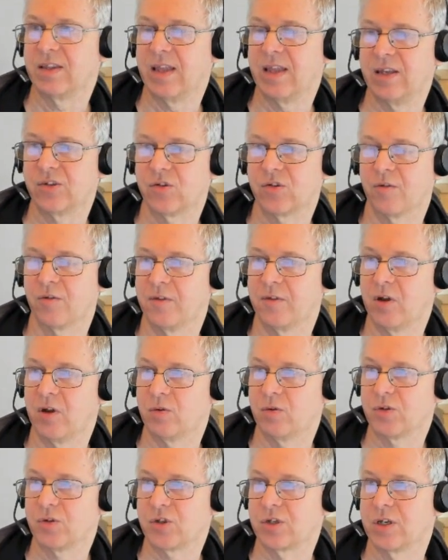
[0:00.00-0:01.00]
things of
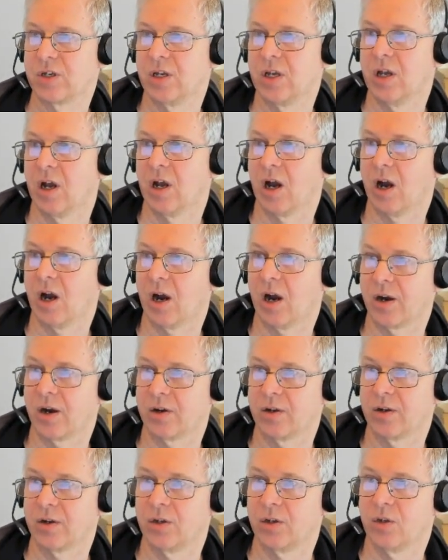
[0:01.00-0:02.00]
those are